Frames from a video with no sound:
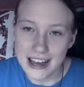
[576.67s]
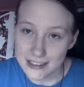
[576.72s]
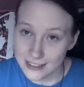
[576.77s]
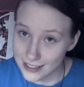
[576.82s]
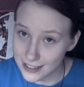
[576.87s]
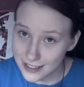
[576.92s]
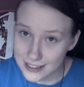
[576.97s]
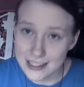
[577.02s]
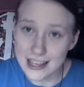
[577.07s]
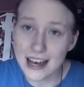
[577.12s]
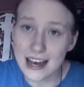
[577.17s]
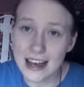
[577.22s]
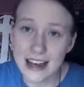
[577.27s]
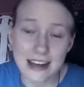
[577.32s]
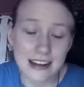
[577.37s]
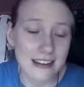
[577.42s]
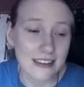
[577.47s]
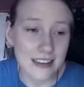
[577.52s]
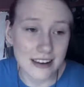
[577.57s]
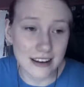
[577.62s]
as a
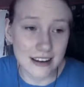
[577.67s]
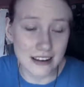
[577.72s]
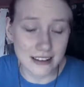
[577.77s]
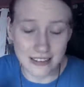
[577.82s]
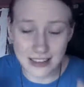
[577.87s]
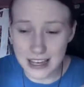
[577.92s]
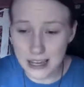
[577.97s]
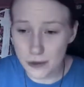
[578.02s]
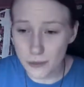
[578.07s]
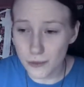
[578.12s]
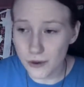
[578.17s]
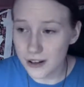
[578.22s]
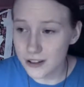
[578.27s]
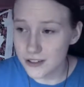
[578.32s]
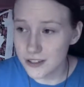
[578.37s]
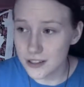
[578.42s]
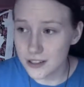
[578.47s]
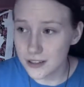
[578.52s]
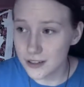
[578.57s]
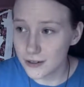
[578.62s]
sign they they
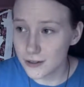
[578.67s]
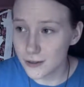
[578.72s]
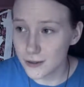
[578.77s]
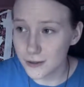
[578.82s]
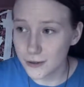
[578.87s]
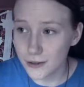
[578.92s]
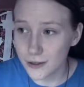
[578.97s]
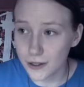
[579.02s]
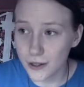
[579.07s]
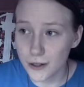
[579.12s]
want to